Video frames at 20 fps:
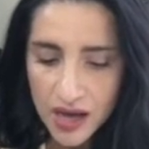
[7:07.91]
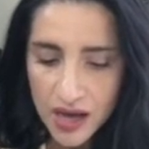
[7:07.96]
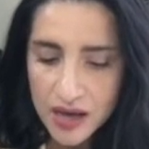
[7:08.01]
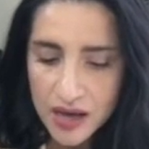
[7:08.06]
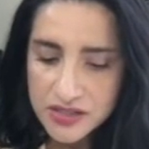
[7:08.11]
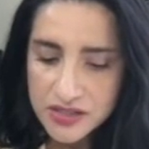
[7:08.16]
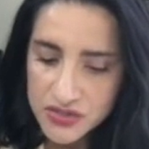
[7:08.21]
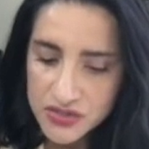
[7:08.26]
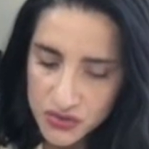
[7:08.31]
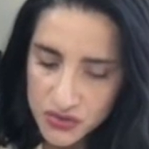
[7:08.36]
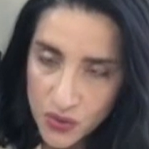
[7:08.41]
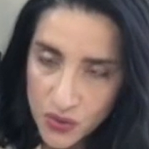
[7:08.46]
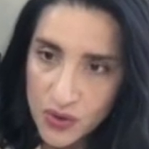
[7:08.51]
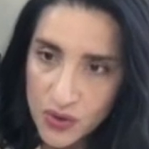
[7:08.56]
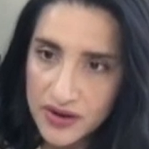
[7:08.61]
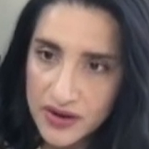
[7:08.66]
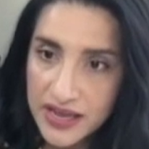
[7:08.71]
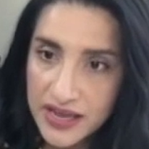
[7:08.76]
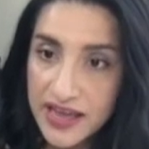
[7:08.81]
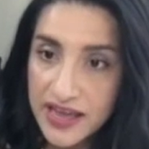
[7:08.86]
A
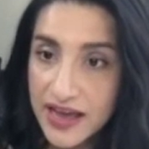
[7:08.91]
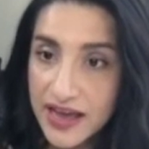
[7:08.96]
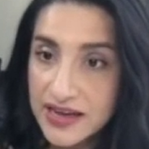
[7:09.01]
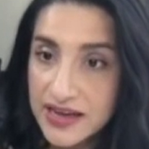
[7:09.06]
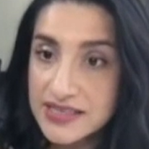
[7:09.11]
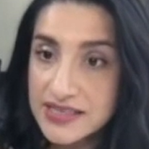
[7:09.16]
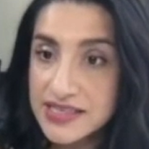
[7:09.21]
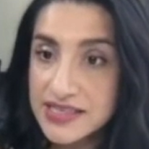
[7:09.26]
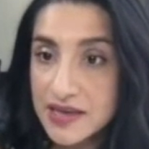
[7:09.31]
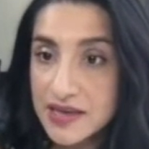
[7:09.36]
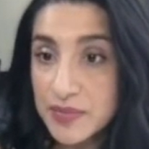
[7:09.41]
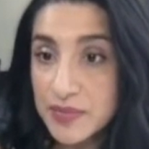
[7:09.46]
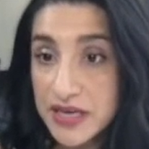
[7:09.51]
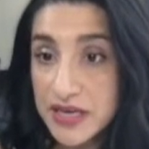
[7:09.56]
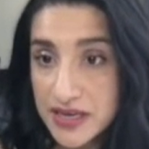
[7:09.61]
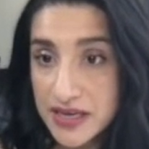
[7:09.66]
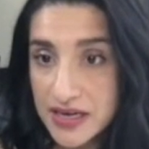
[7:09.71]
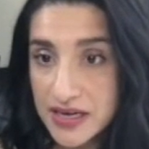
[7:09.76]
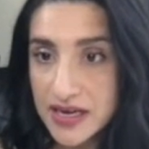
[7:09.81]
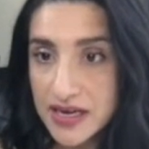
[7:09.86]
story has a
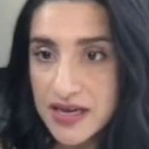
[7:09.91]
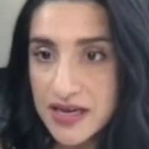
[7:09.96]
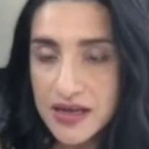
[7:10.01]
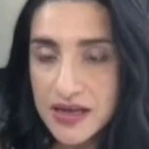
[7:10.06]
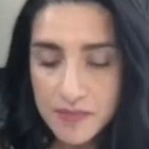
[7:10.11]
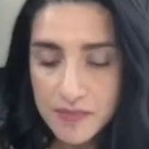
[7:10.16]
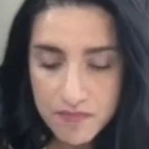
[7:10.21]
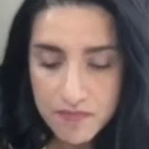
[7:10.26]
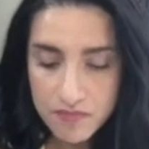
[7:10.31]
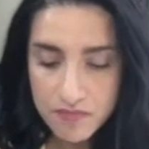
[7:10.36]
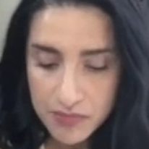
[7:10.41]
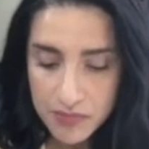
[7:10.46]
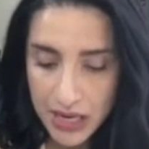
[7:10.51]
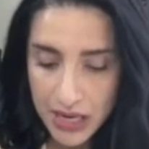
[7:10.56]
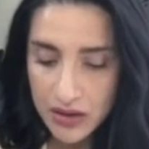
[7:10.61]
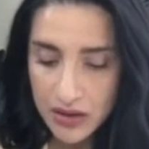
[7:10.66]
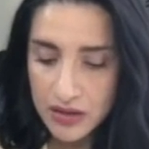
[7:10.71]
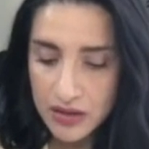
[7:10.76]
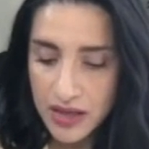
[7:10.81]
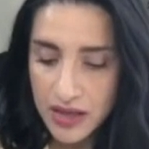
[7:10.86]
beginning,
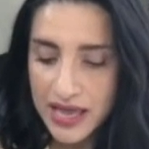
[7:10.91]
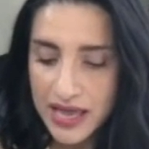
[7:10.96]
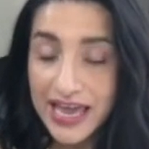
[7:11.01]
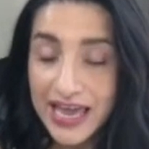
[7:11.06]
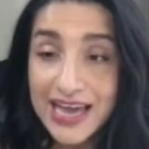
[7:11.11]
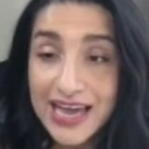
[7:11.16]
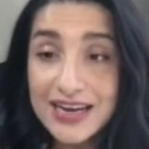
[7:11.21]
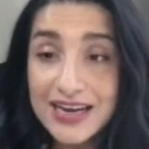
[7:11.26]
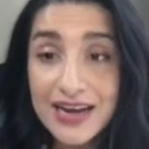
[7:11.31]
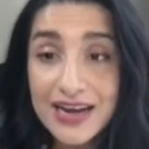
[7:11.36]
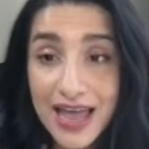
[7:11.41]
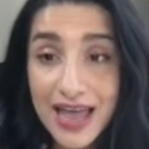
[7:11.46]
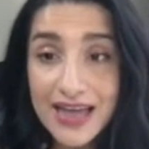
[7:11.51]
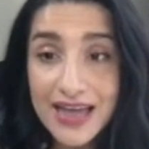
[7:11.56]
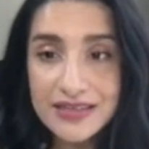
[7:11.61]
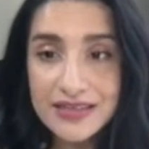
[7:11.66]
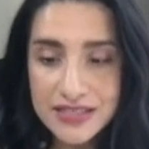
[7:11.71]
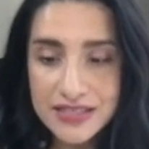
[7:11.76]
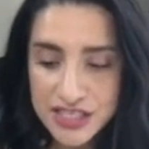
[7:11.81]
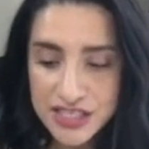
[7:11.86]
middle, and an
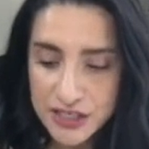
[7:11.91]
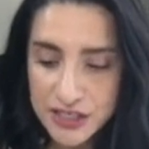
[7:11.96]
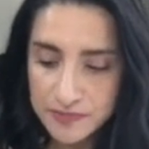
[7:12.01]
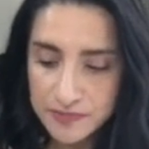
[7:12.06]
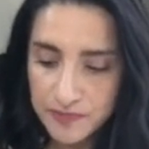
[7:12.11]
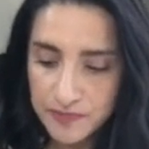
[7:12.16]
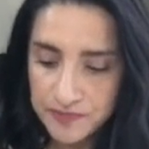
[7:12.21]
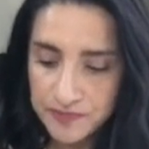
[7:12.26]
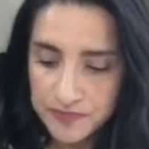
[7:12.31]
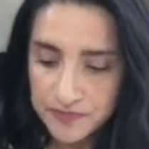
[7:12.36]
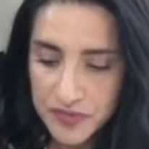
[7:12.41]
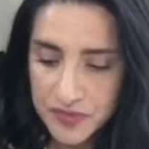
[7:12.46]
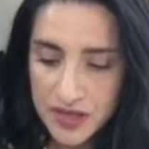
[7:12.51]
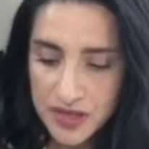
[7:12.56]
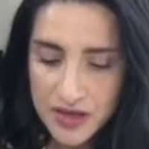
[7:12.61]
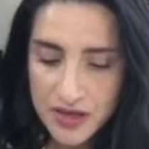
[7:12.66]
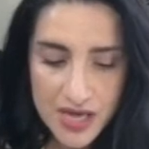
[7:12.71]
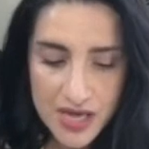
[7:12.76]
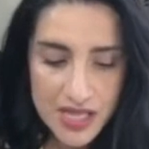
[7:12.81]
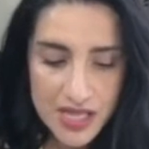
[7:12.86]
end.
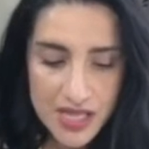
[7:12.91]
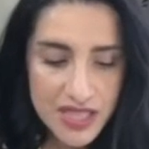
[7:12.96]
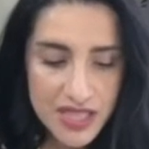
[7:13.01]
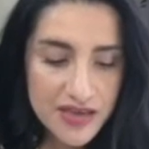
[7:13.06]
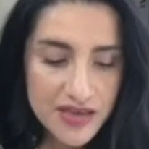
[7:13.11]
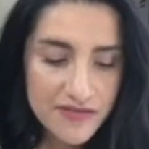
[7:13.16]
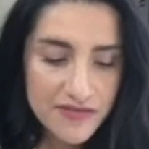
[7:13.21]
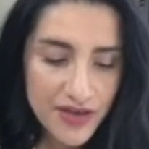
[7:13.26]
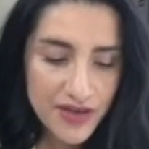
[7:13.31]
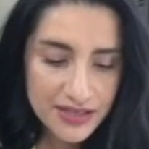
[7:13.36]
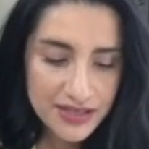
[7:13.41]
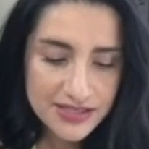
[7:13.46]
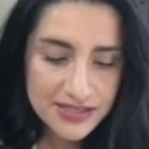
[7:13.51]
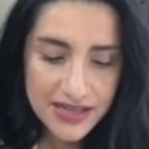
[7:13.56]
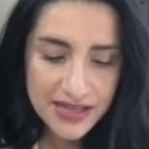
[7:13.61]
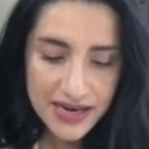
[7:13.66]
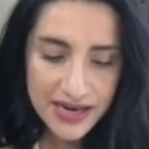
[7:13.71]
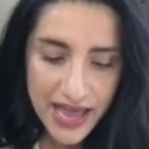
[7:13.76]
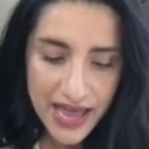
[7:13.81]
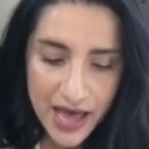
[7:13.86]
The events
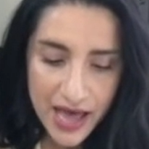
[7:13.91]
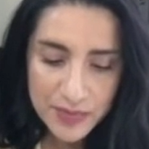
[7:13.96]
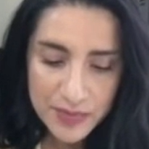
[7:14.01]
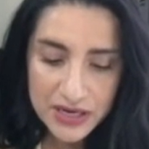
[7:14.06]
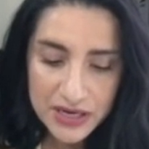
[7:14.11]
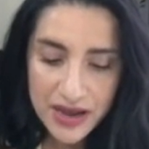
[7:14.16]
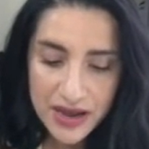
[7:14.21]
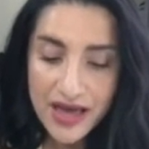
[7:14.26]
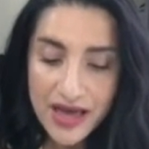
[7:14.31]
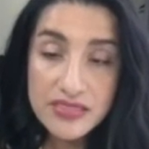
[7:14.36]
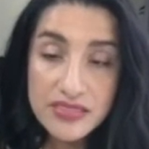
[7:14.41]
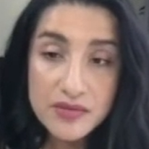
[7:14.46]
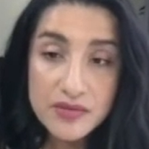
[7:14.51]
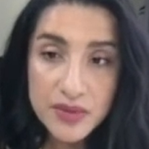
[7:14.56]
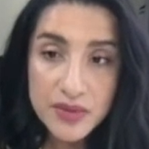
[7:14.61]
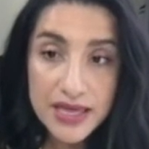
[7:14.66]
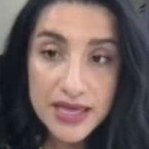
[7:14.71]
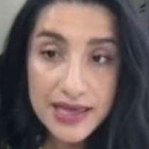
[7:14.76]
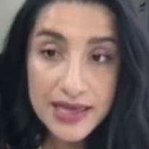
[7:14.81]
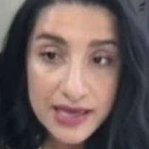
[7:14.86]
that happen at the
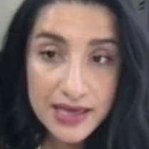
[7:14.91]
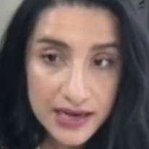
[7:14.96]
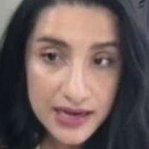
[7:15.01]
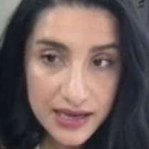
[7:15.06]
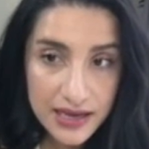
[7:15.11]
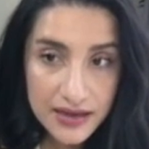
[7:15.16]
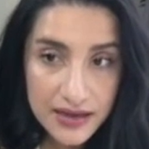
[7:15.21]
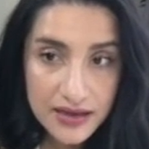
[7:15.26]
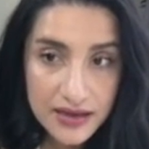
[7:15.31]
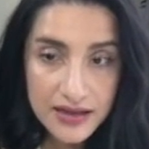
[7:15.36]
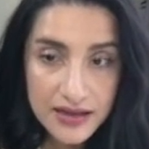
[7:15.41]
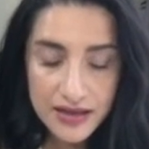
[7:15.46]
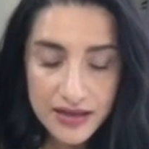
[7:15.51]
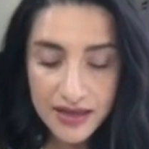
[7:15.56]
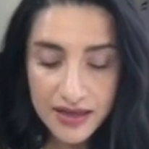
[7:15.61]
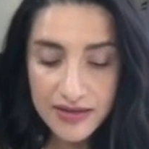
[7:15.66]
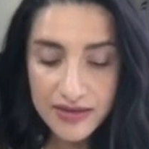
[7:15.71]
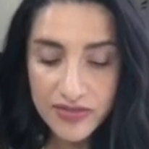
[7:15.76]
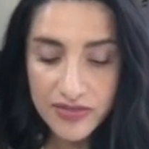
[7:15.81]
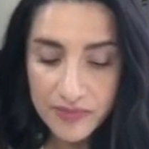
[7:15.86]
beginning,
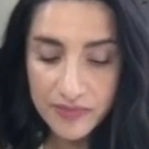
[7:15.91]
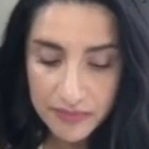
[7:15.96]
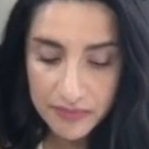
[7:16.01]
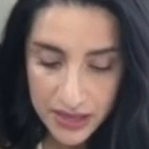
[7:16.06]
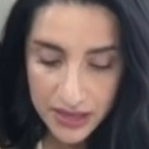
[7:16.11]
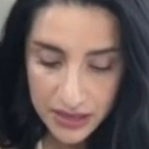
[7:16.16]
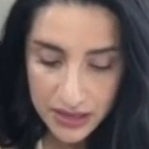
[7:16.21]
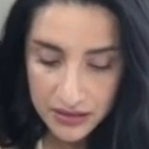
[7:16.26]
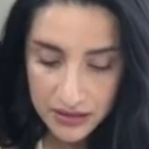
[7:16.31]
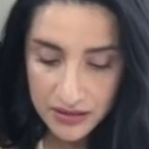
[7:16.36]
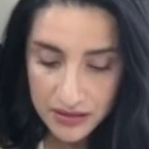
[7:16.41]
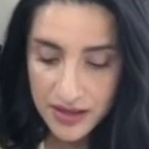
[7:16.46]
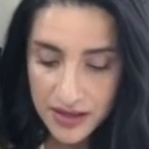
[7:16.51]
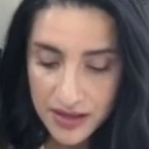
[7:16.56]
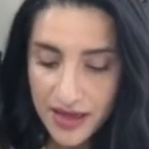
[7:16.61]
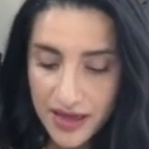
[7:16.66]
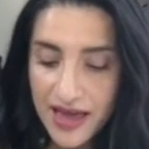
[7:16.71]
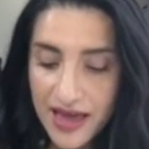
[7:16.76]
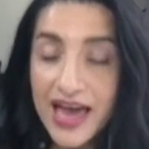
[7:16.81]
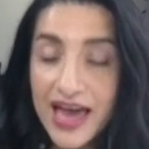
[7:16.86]
in the middle,
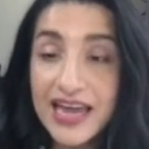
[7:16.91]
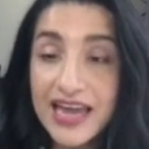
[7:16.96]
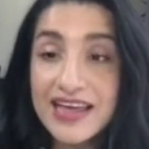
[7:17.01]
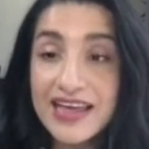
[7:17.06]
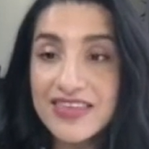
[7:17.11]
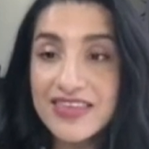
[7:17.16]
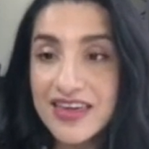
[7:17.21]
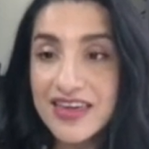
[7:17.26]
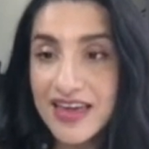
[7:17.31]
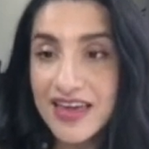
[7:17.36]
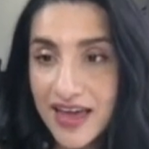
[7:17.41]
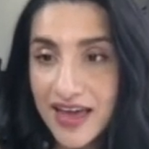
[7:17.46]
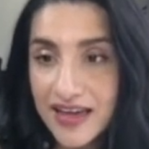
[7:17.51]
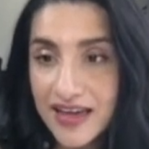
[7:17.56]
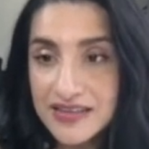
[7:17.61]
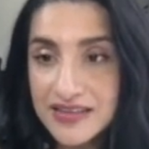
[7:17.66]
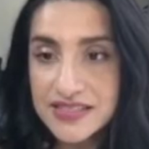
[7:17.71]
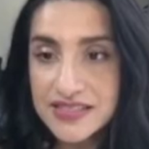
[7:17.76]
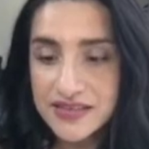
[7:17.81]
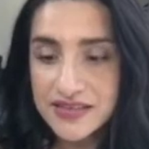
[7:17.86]
and at the
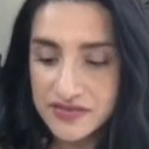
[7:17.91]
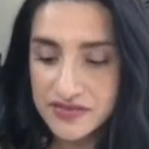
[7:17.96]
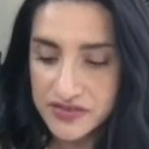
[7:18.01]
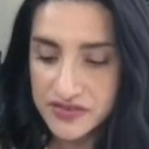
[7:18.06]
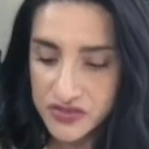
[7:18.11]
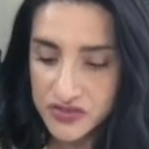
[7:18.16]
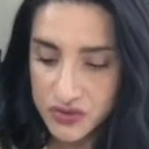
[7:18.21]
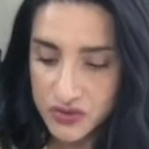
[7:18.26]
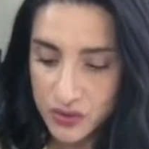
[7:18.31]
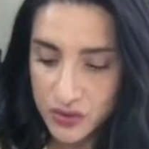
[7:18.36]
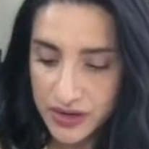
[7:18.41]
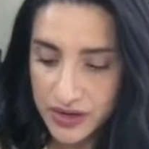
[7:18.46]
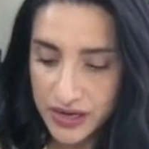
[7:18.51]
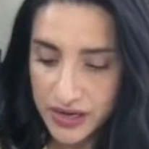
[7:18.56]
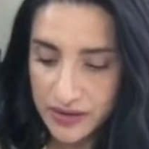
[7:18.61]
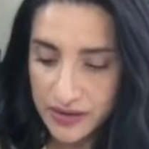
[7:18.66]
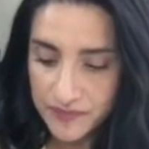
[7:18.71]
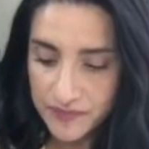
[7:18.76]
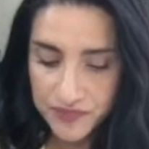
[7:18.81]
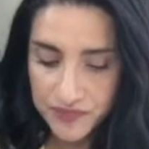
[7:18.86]
end of the
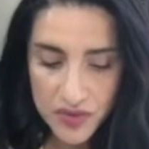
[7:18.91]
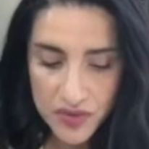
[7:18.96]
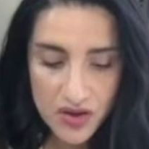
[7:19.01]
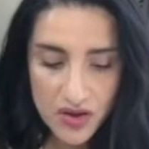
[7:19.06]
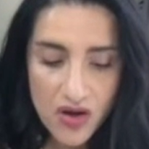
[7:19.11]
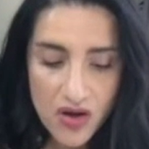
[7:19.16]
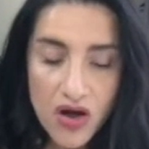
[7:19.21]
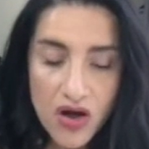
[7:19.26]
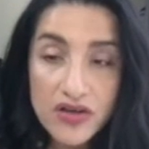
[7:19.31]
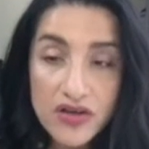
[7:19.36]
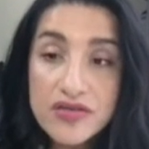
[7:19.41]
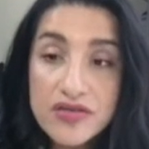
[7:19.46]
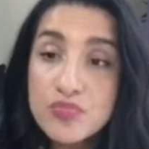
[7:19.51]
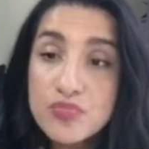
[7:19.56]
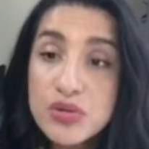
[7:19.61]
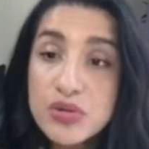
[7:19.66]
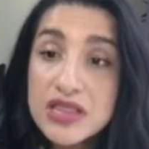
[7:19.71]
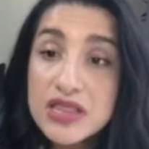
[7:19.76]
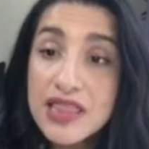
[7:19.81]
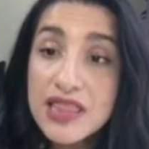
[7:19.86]
story are the
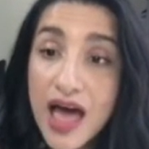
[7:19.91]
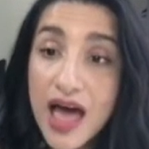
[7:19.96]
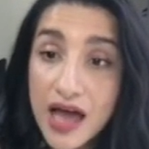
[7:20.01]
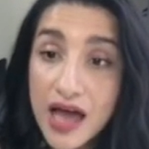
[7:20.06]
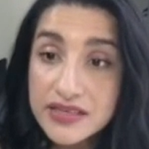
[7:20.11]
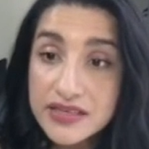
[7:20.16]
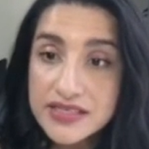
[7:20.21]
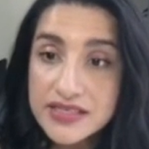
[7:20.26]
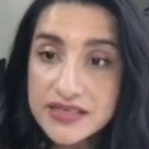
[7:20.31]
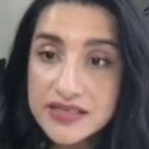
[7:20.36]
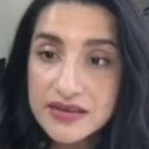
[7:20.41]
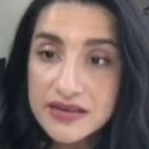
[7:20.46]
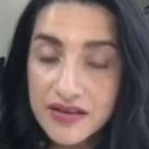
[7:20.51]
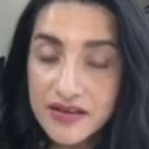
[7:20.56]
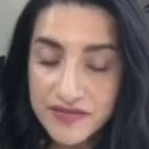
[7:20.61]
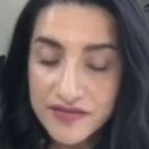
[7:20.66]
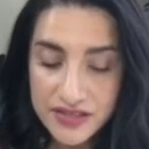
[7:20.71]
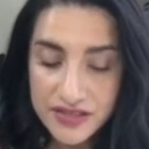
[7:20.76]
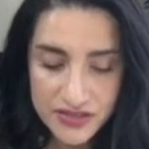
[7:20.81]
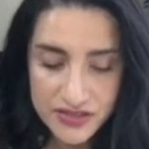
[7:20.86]
plot
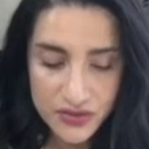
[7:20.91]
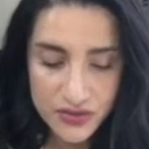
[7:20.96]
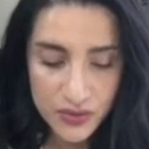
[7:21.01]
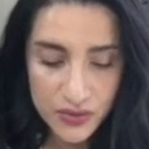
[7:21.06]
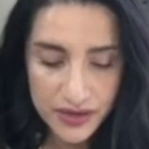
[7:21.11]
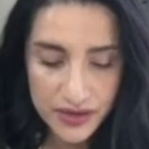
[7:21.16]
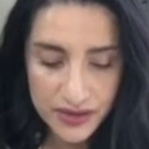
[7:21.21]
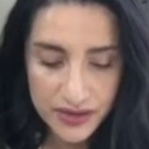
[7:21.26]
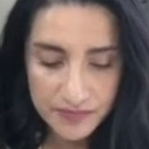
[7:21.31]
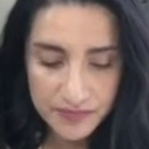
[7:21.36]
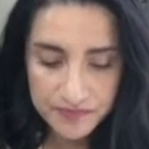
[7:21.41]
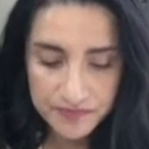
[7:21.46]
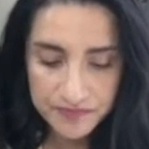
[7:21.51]
of the story.